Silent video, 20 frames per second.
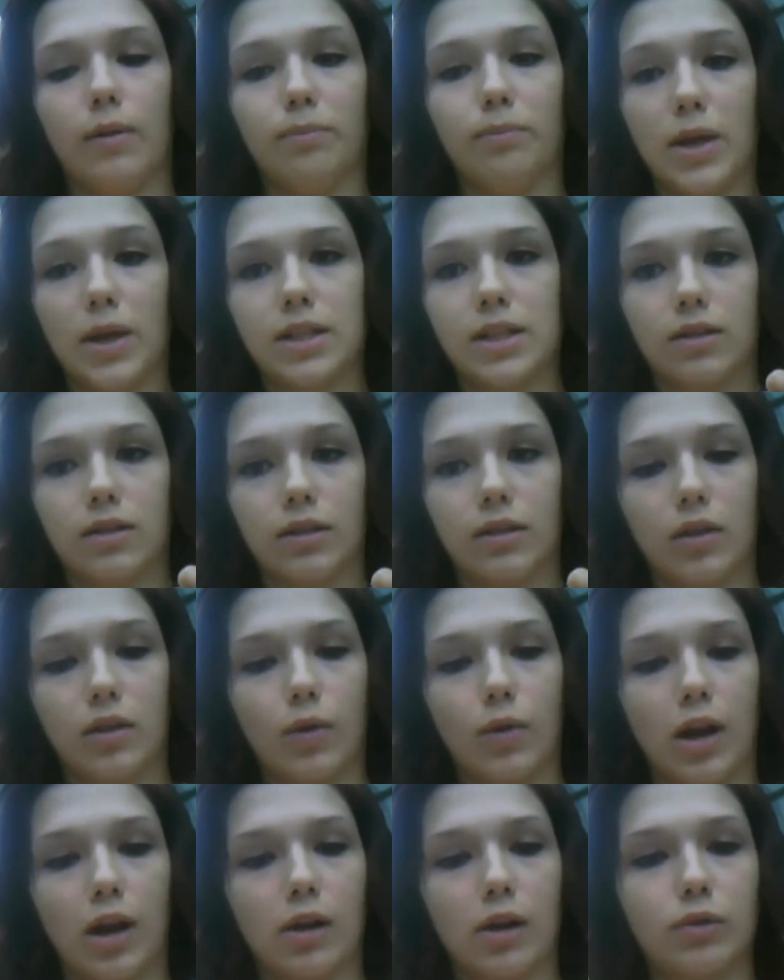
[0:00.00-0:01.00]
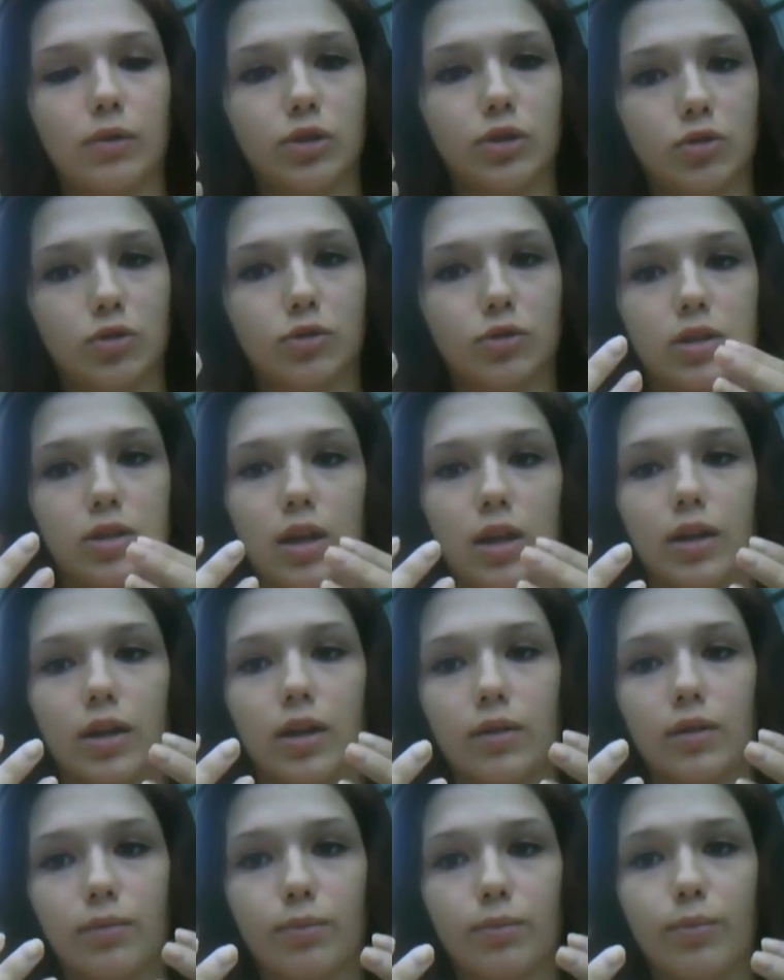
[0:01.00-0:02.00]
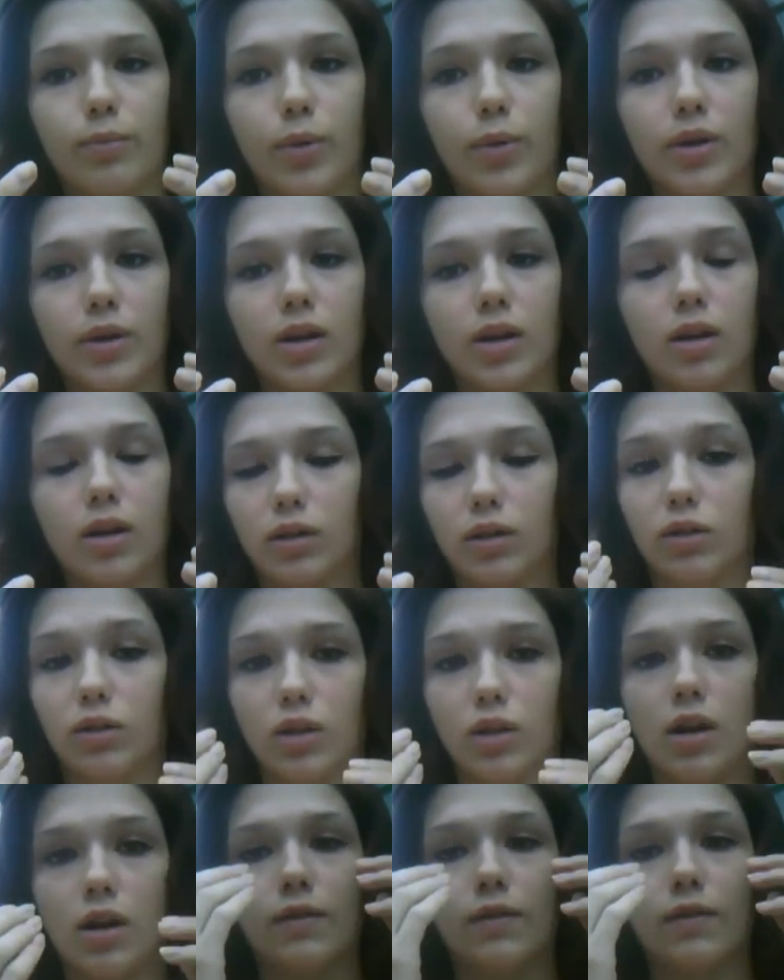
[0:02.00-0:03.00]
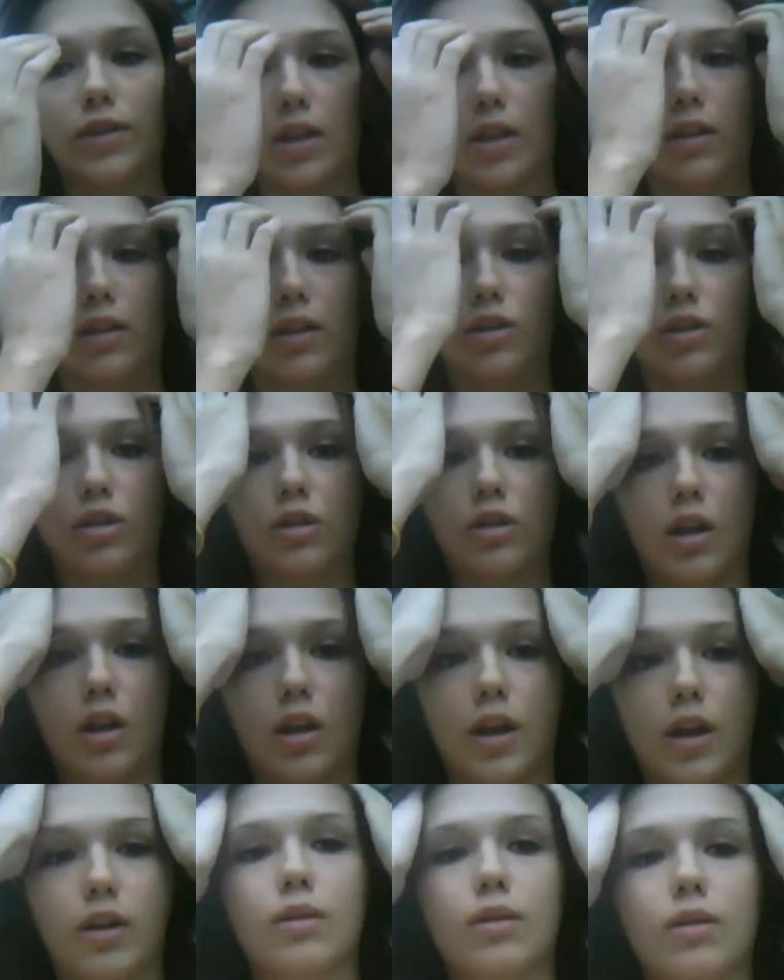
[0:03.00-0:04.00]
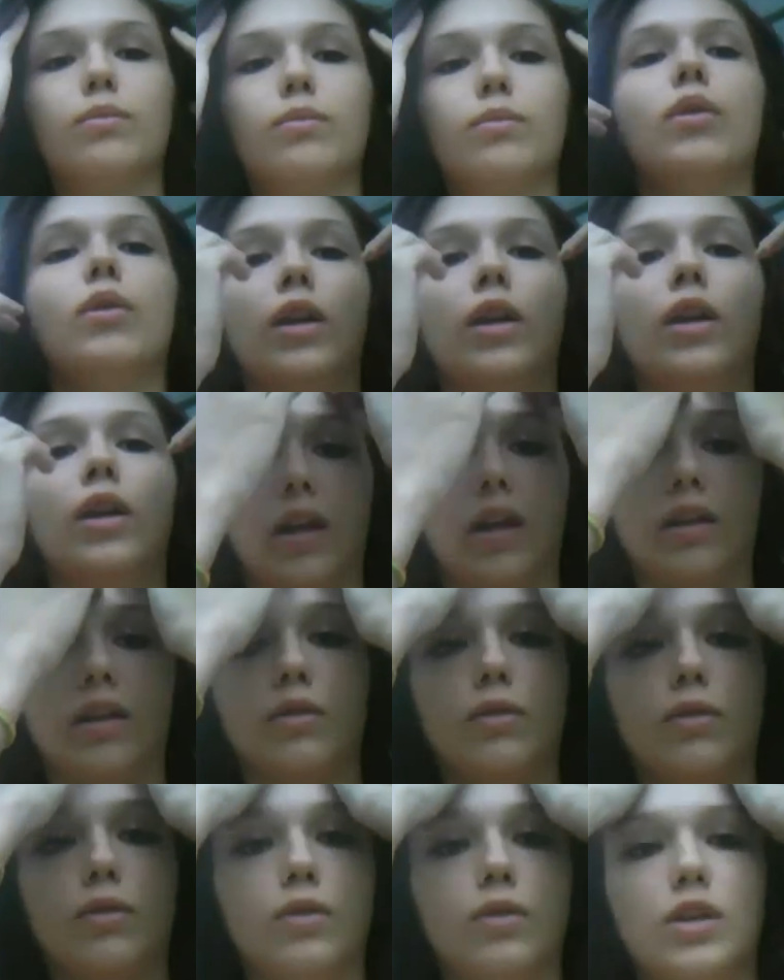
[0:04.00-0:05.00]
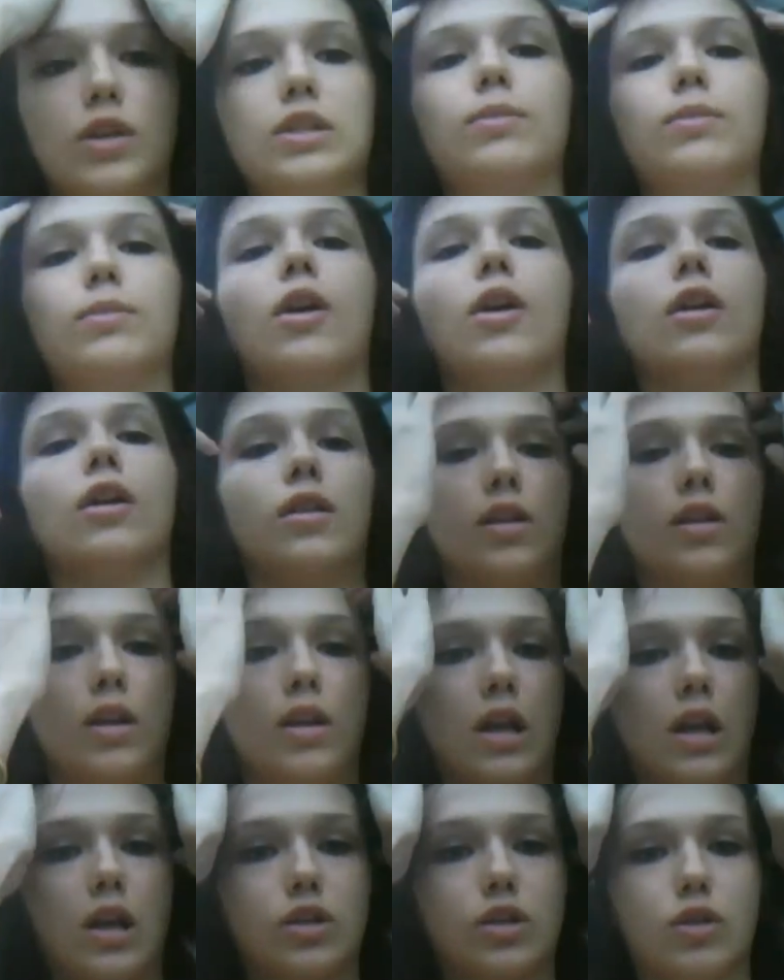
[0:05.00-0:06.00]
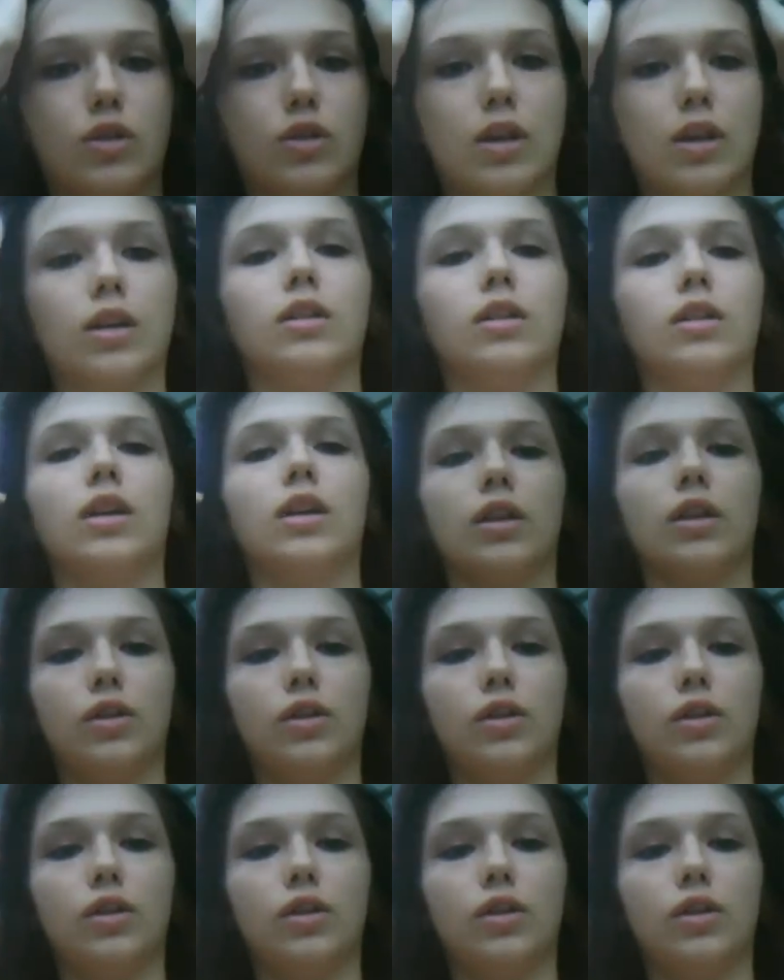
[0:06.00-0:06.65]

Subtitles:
Basically what I would do is like put on gloves and just like put it in through this part, so then